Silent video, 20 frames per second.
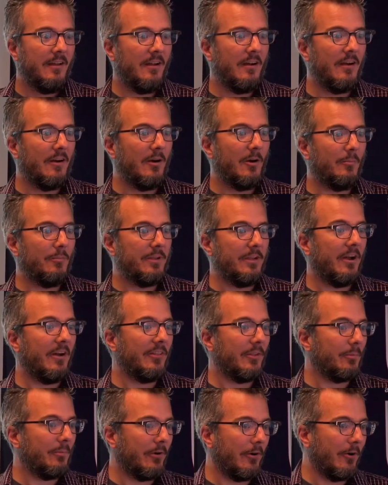um,
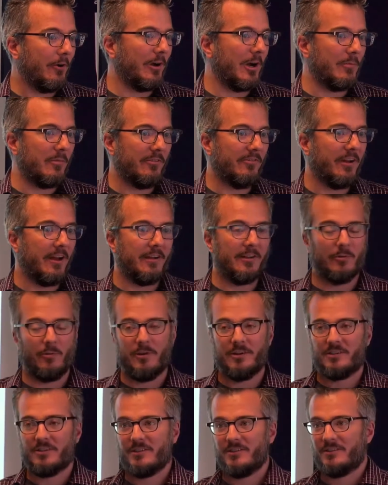beyond the program
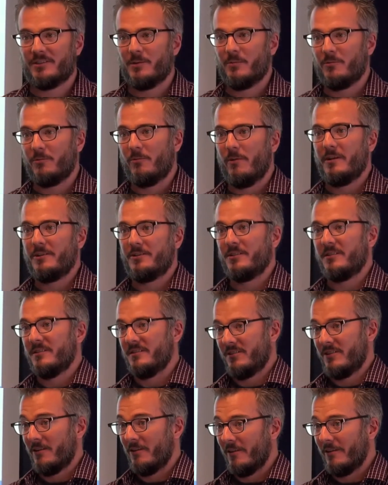evaluation, some
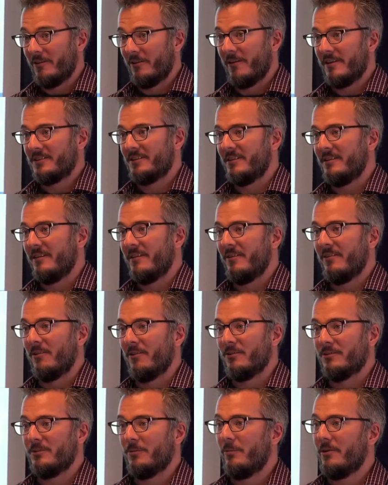questions they're interested in,
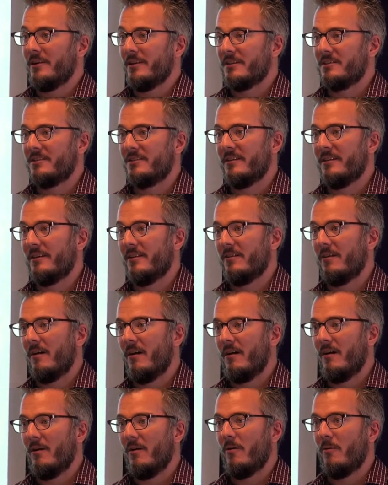or to what
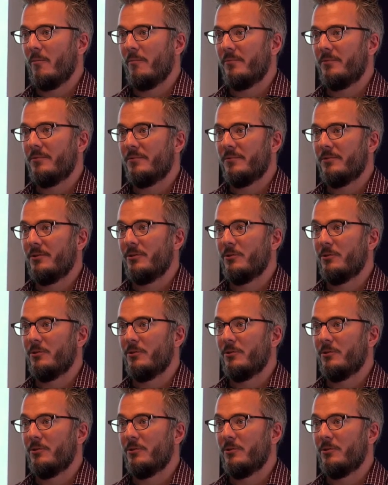extent um,